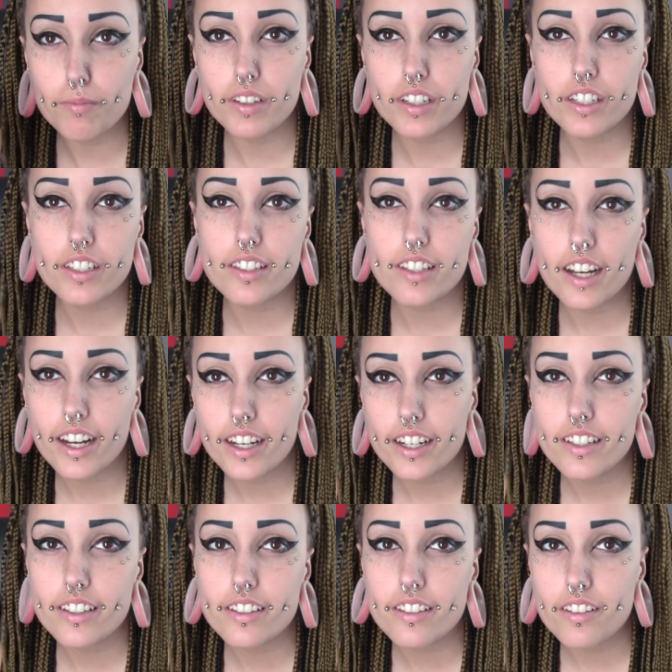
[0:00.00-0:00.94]
this
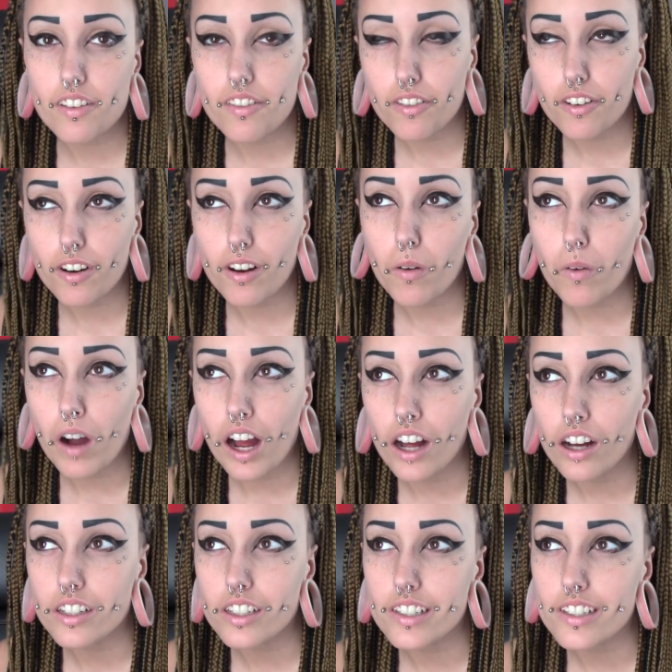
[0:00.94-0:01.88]
size for a
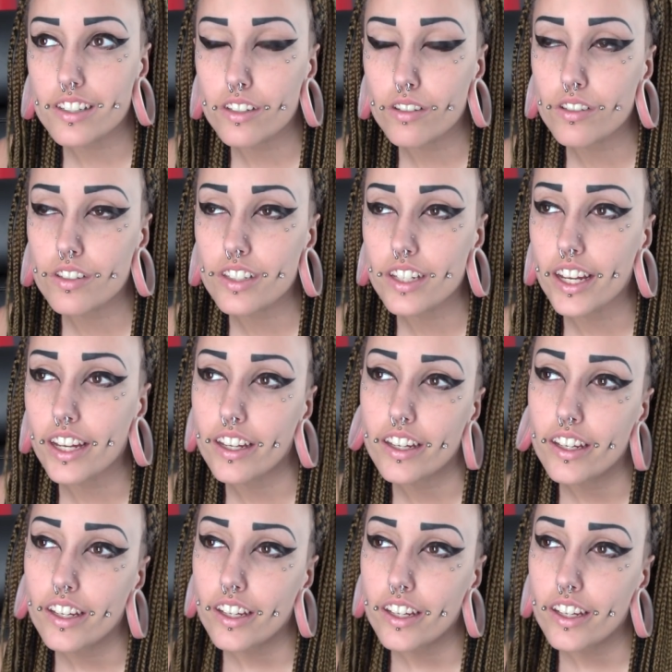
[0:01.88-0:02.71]
while because it was like